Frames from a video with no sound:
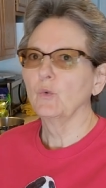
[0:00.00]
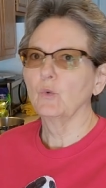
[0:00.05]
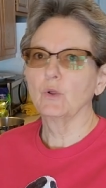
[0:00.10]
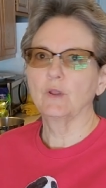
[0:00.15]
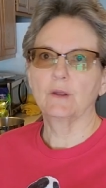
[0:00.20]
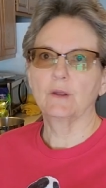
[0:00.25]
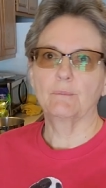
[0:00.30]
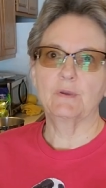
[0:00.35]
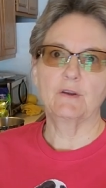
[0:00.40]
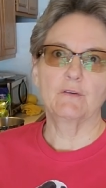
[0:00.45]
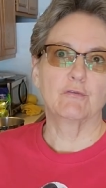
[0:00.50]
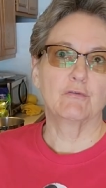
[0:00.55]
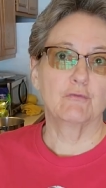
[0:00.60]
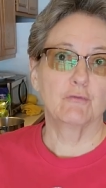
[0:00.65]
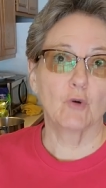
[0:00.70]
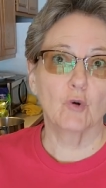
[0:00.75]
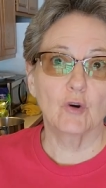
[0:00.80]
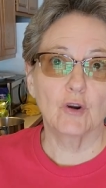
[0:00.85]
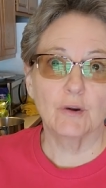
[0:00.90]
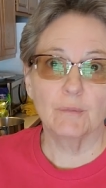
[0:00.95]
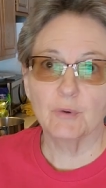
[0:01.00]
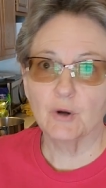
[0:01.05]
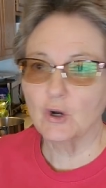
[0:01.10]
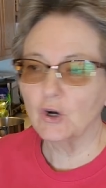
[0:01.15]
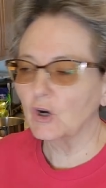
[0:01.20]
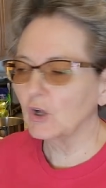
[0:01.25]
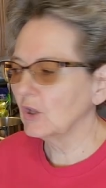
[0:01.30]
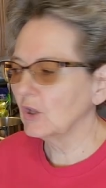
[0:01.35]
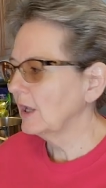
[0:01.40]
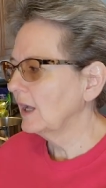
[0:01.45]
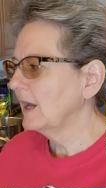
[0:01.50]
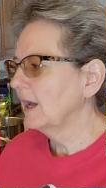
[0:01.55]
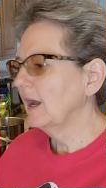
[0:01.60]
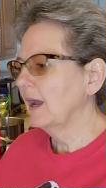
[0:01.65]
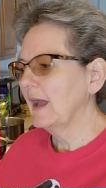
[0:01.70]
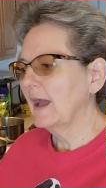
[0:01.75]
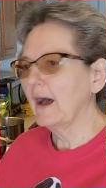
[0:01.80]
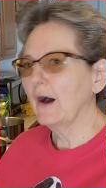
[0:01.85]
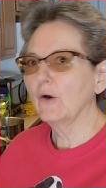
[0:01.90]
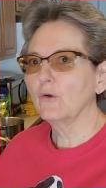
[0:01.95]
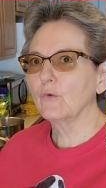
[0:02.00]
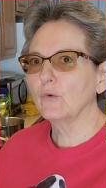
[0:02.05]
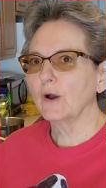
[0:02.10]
Will it be affordable? How do